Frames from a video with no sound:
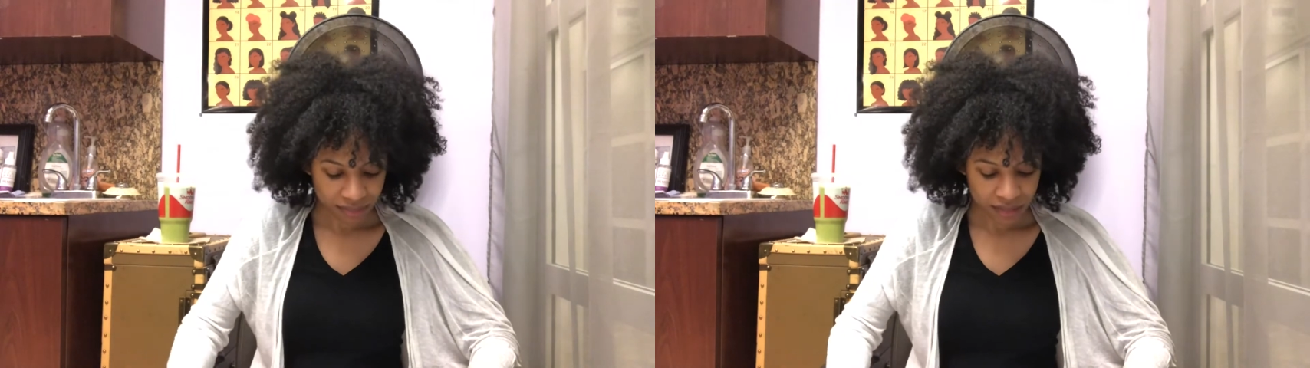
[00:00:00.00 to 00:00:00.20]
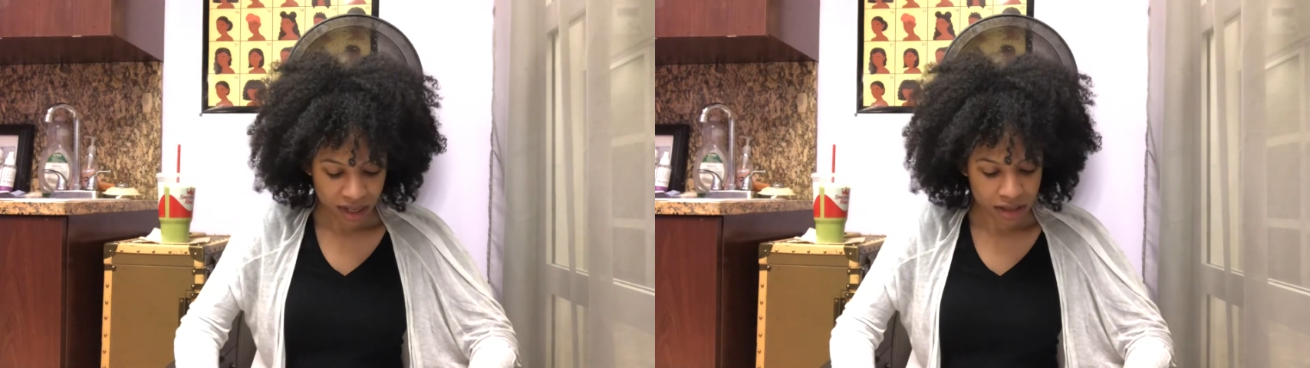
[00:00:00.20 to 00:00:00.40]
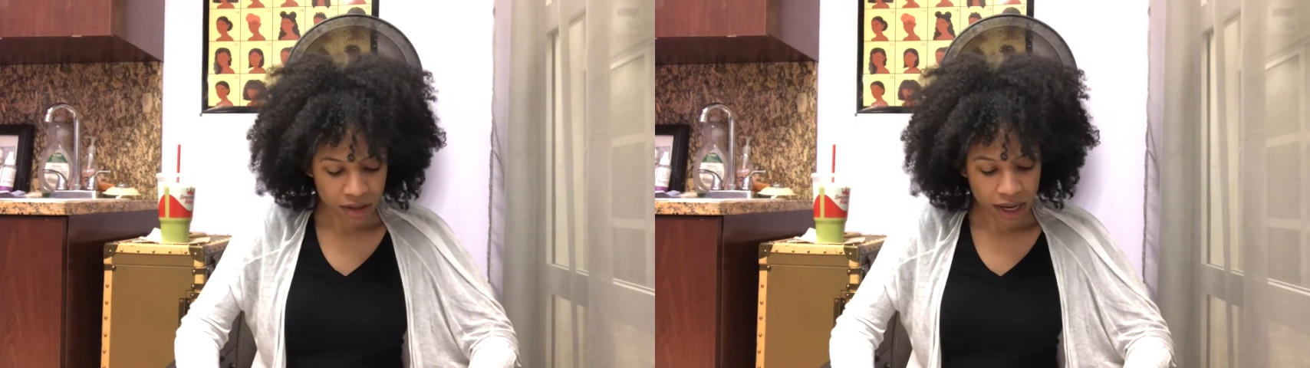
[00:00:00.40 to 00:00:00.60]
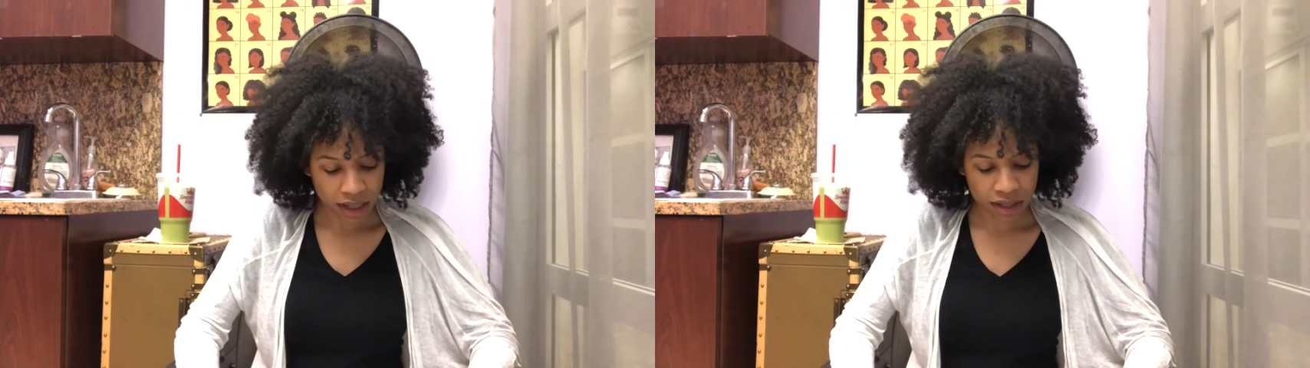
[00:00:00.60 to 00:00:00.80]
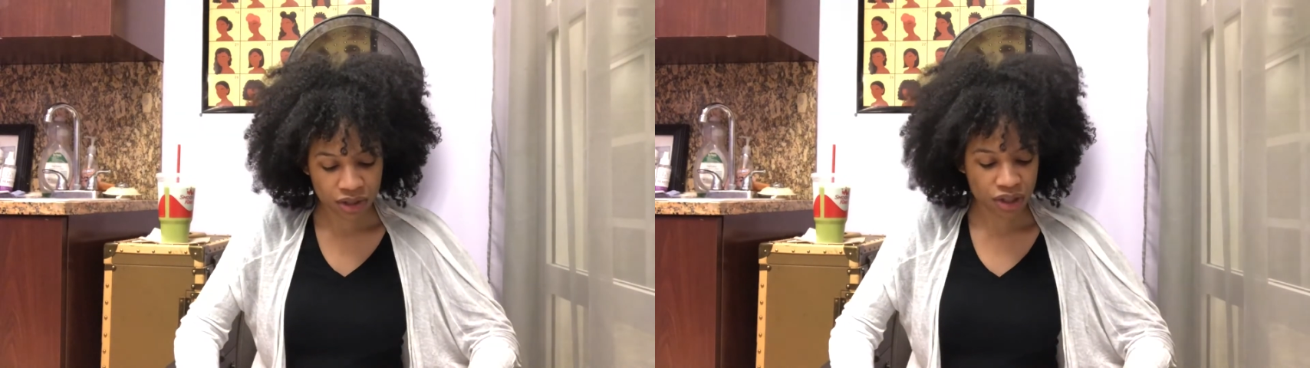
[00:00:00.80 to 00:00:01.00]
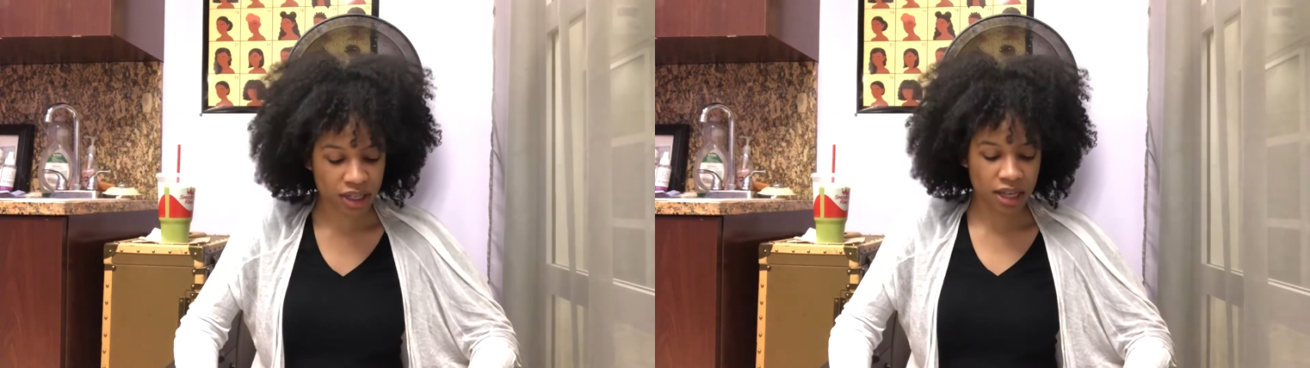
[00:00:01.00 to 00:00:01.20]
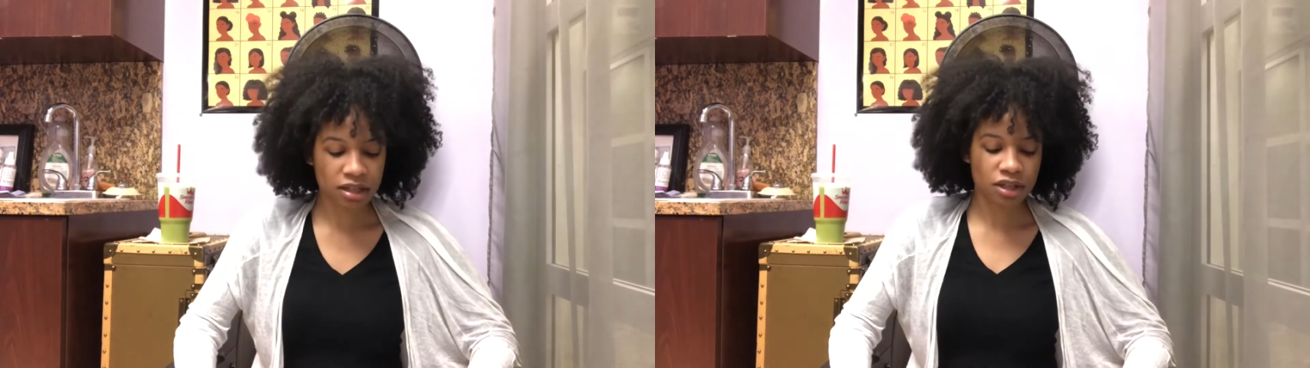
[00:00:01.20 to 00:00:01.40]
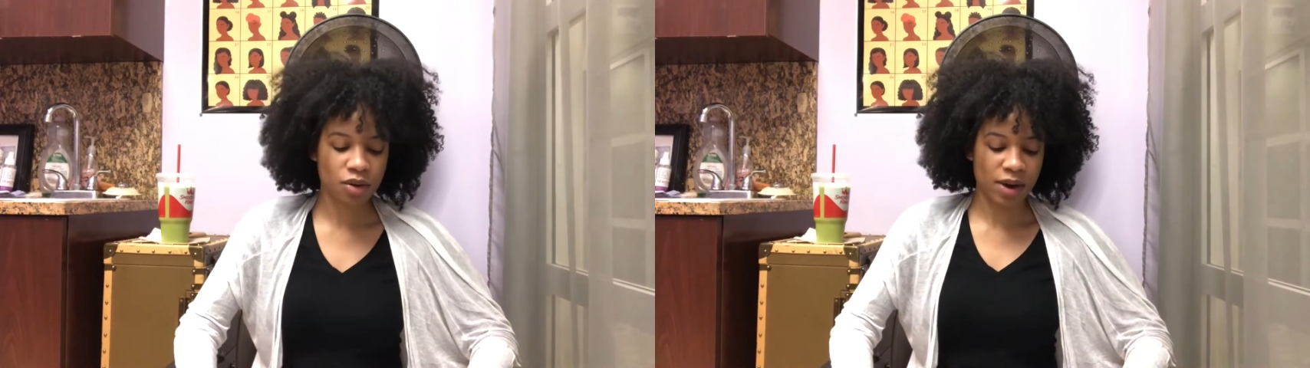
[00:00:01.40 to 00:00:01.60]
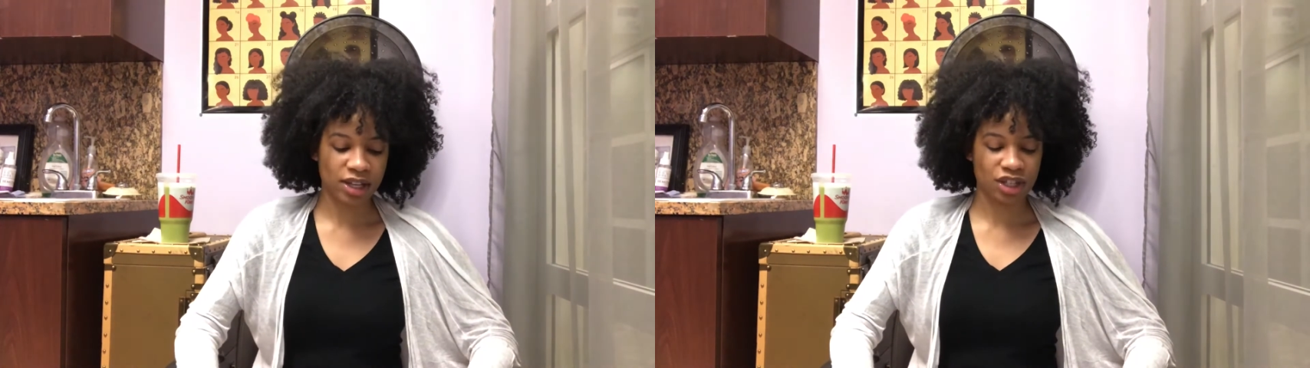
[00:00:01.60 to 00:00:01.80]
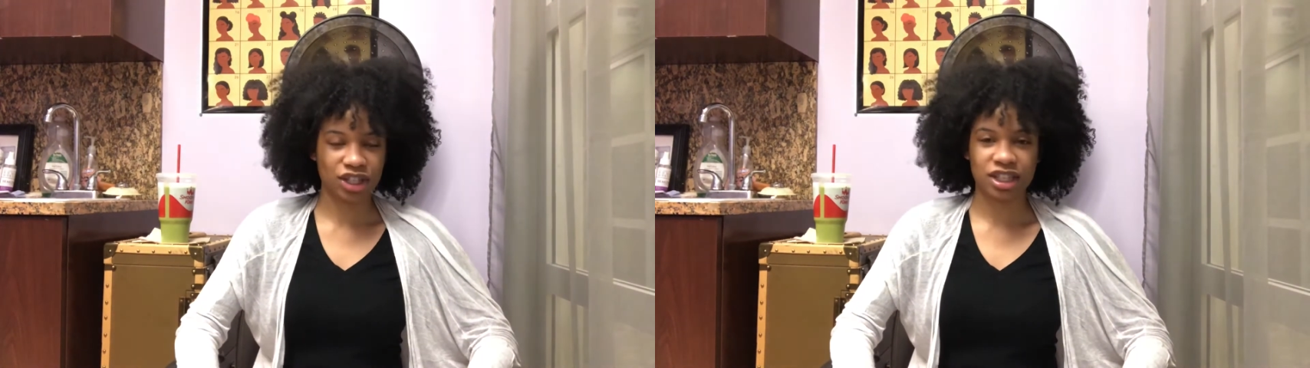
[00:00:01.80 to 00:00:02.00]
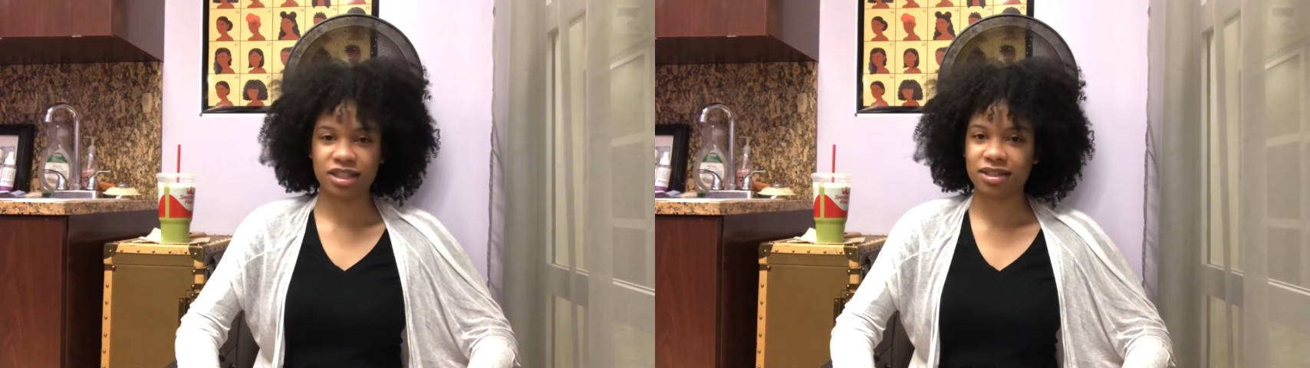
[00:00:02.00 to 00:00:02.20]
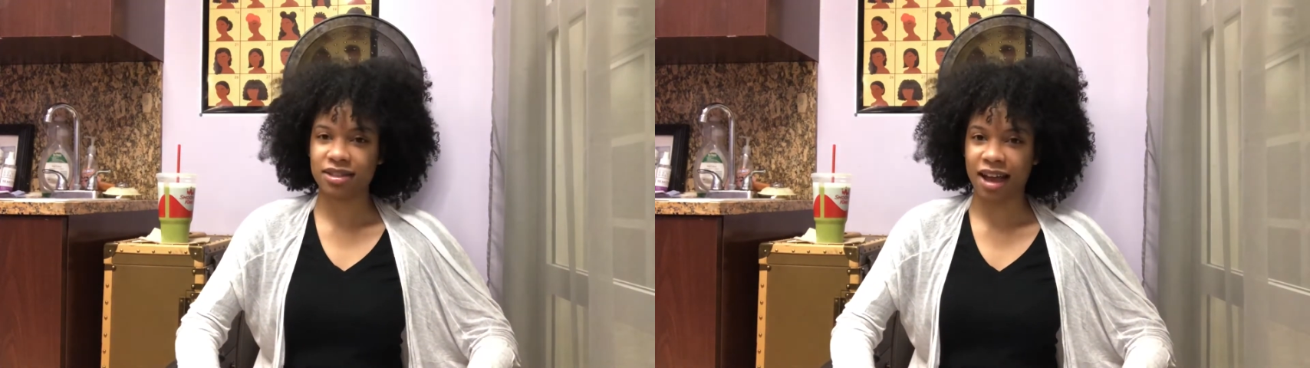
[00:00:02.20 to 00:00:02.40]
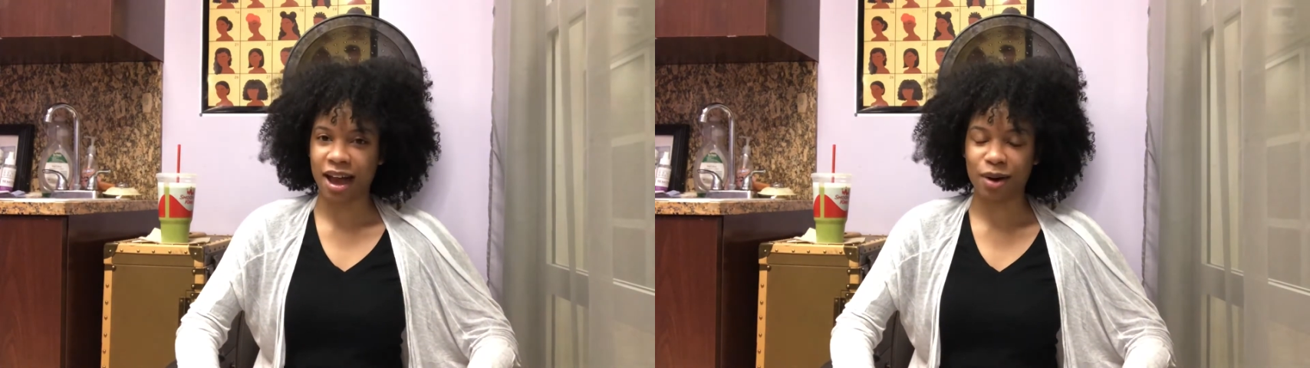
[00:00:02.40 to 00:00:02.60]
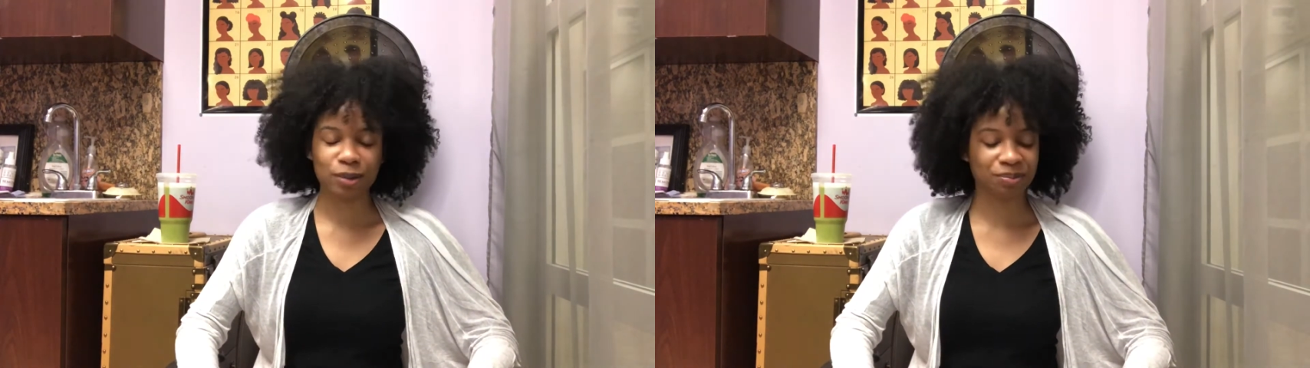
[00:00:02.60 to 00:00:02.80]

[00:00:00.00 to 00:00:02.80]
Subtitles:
So yeah, let's just get into the questions now.